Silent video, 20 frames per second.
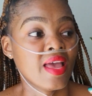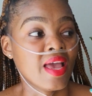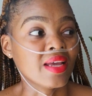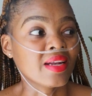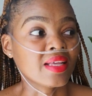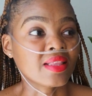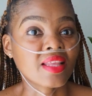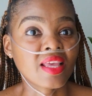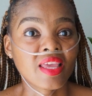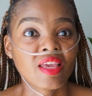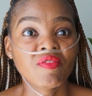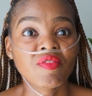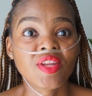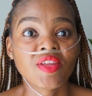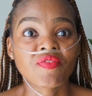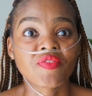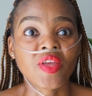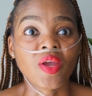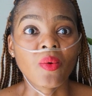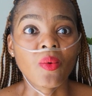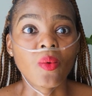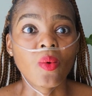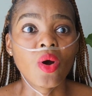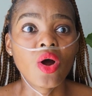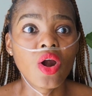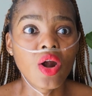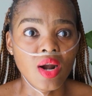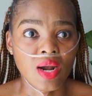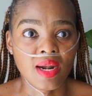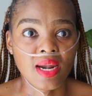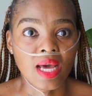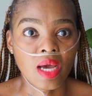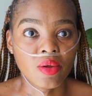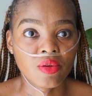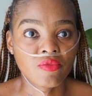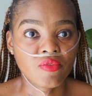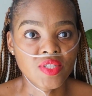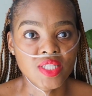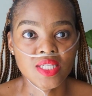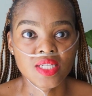and I think even if they were
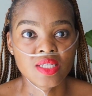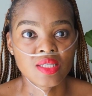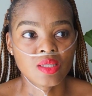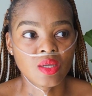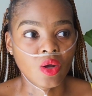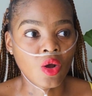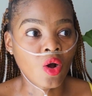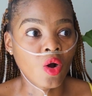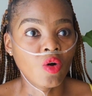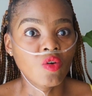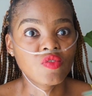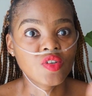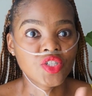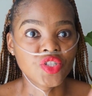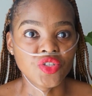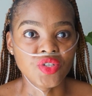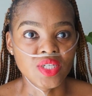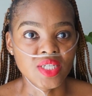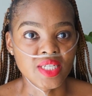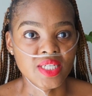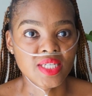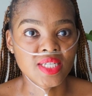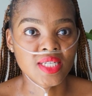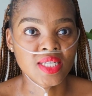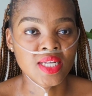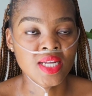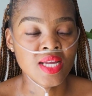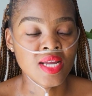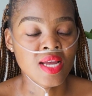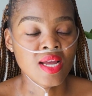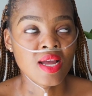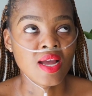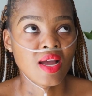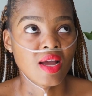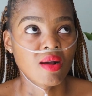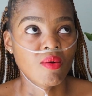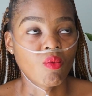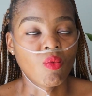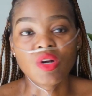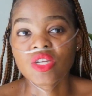allowing visitors, the COVID unit
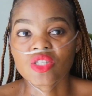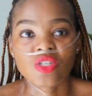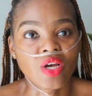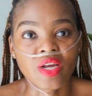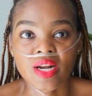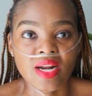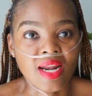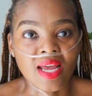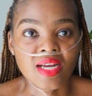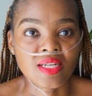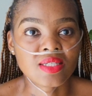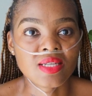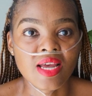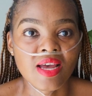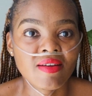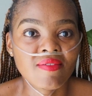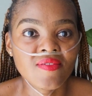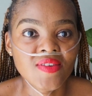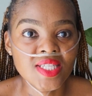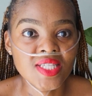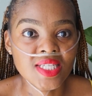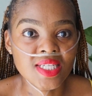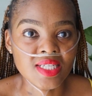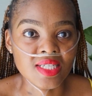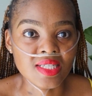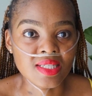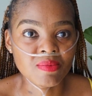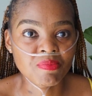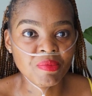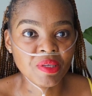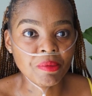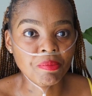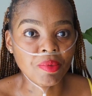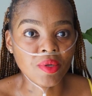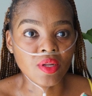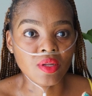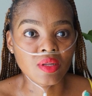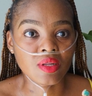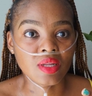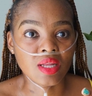was not allowed to have visitors.
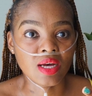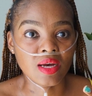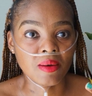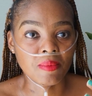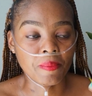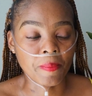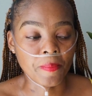People,